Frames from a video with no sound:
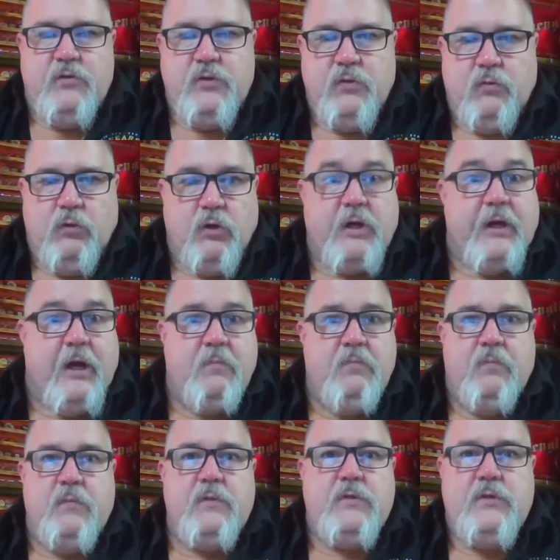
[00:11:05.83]
to look it up
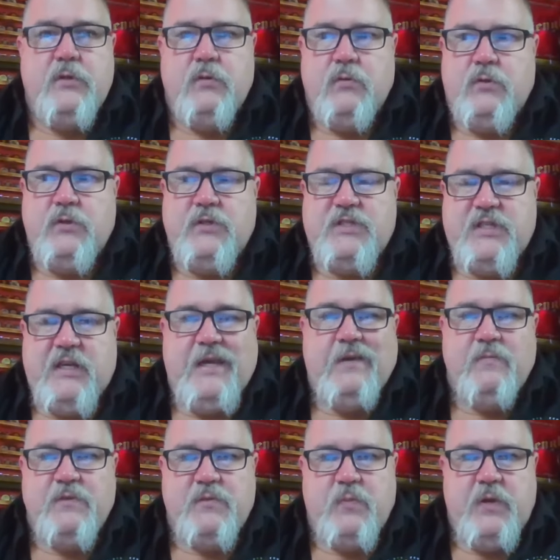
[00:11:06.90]
to to see
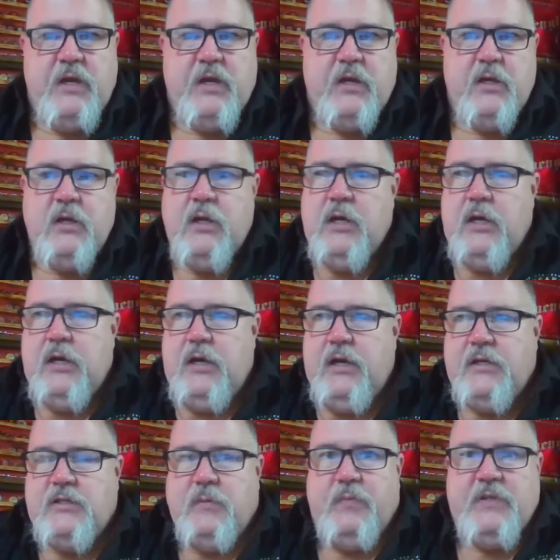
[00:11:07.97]
him speak.
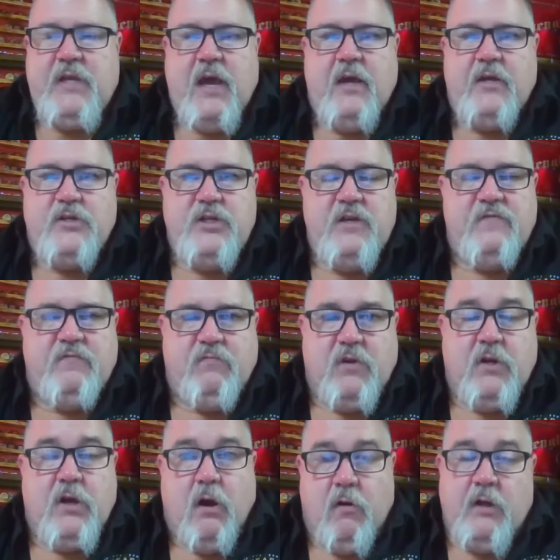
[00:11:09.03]
He's a battalion chief
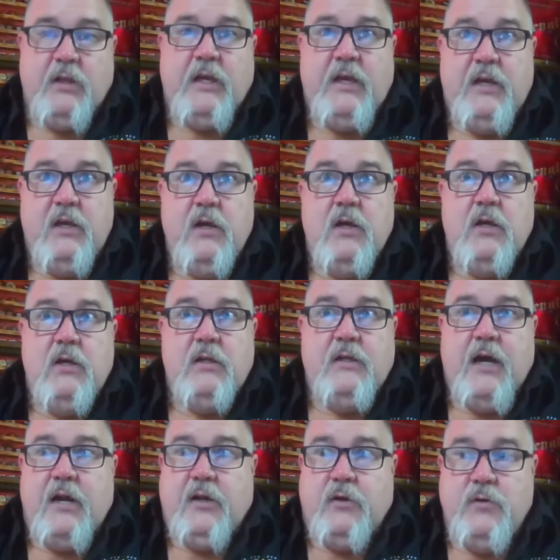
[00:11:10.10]
currently
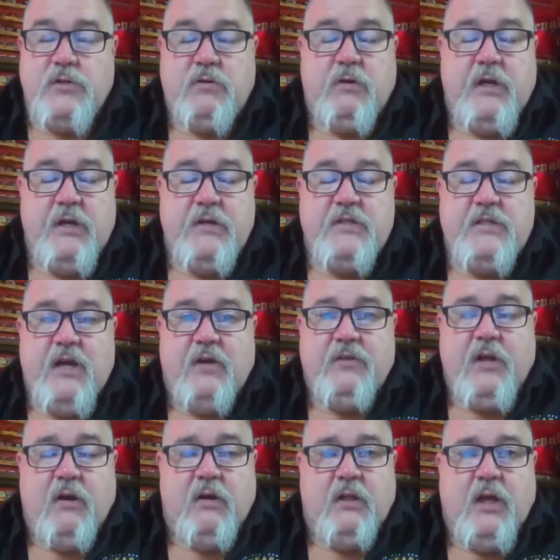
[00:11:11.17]
down at Goose Creek, South
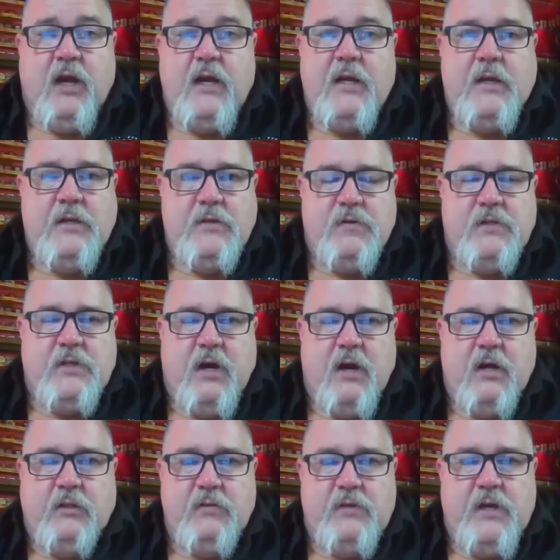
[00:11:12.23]
Carolina. He's
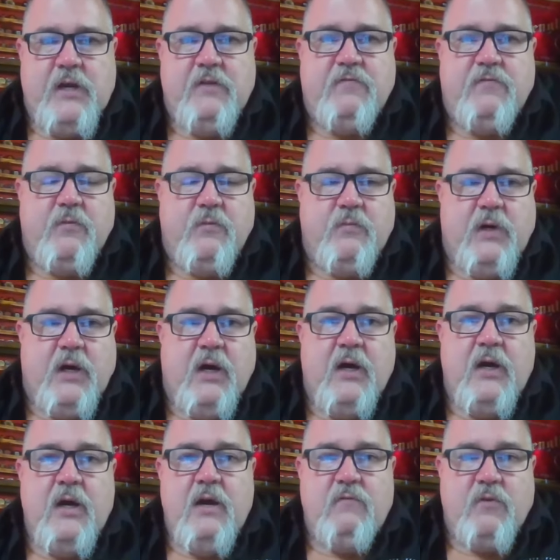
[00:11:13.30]
retired lieutenant from uh,
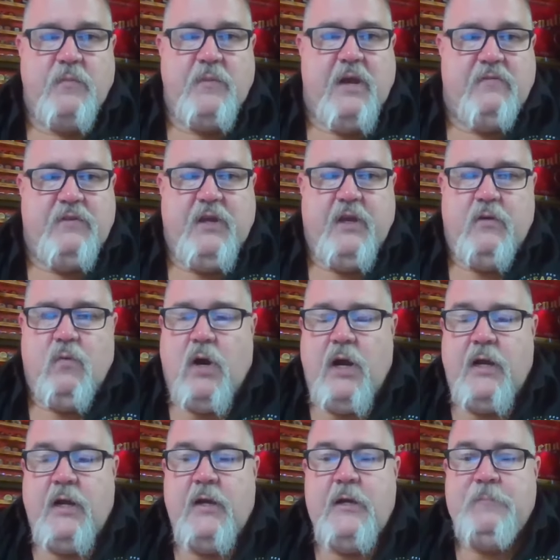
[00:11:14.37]
from the FDNY.